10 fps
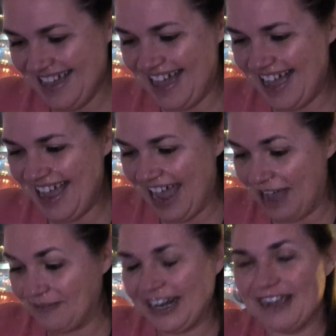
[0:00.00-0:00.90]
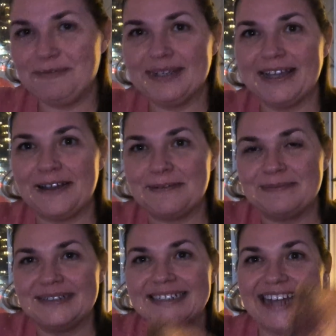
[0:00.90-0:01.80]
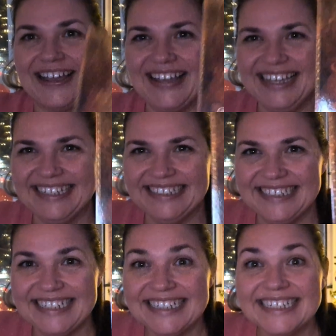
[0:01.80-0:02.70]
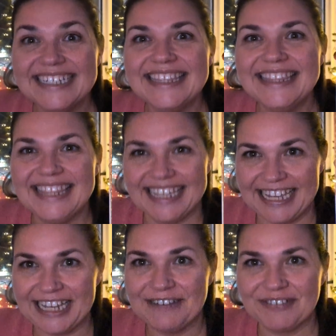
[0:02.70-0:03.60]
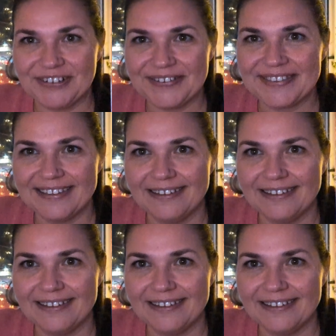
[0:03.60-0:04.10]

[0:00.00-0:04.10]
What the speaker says: I have, and I've become now the king of earth.